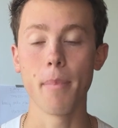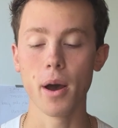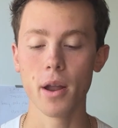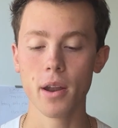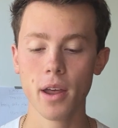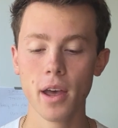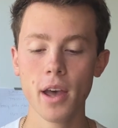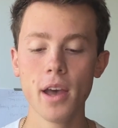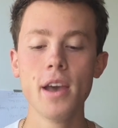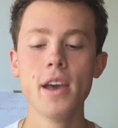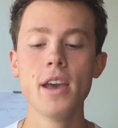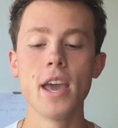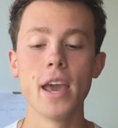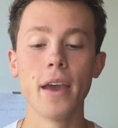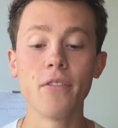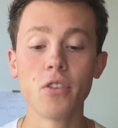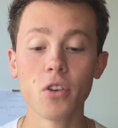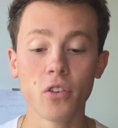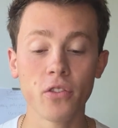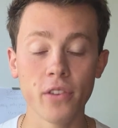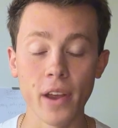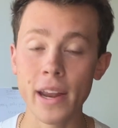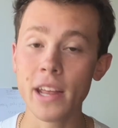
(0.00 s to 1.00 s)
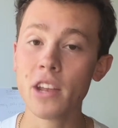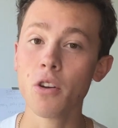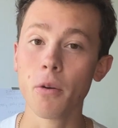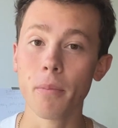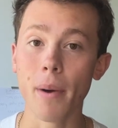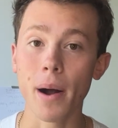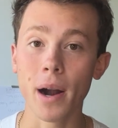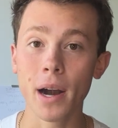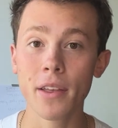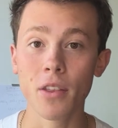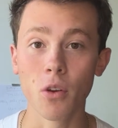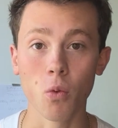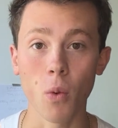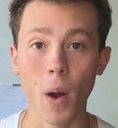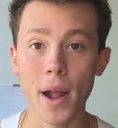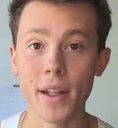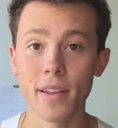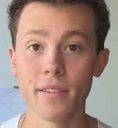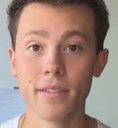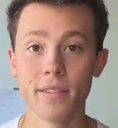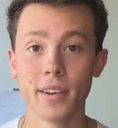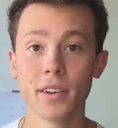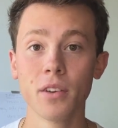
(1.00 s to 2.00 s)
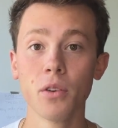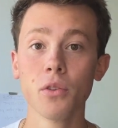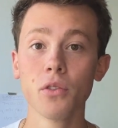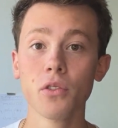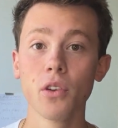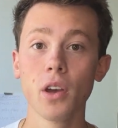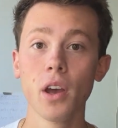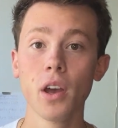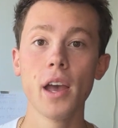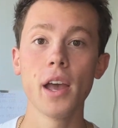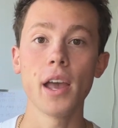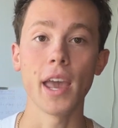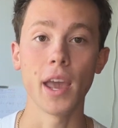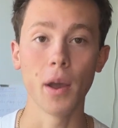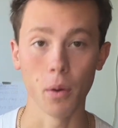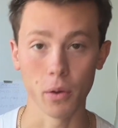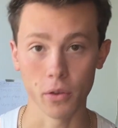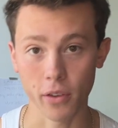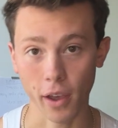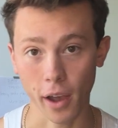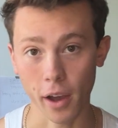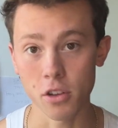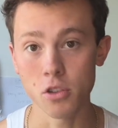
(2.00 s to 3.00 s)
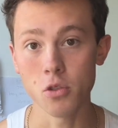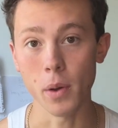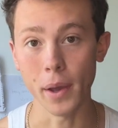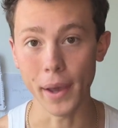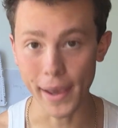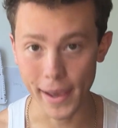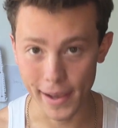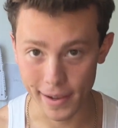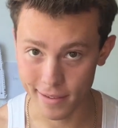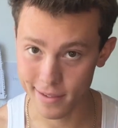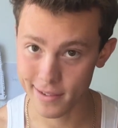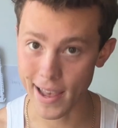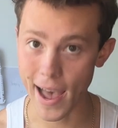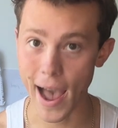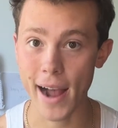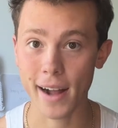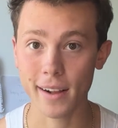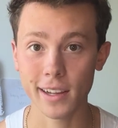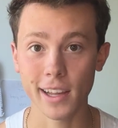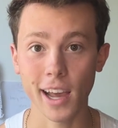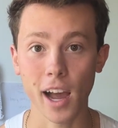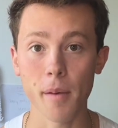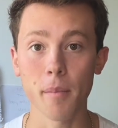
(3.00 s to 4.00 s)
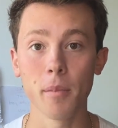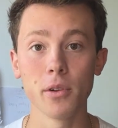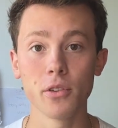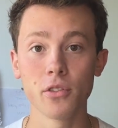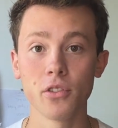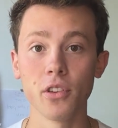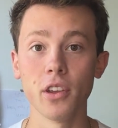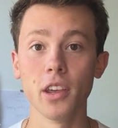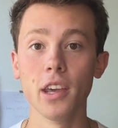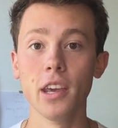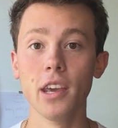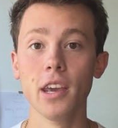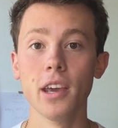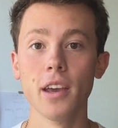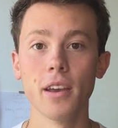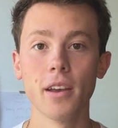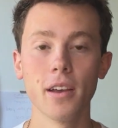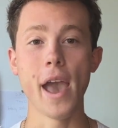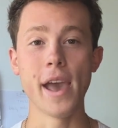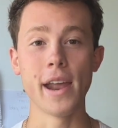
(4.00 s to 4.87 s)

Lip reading: But if you're sending your body the right signals, it will tell you exactly how much to eat.